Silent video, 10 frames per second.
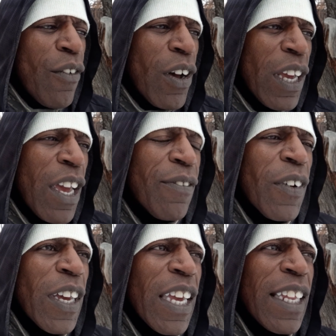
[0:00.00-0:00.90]
If
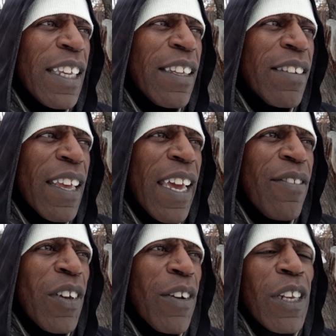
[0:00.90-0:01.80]
it is a
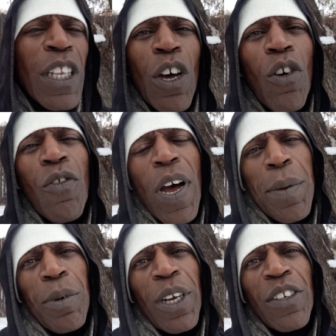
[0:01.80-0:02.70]
very low
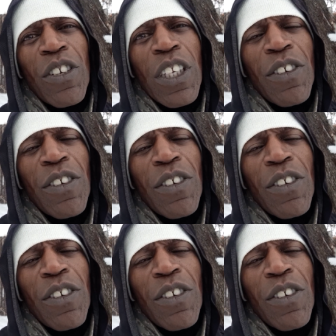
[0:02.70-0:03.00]
vibration, it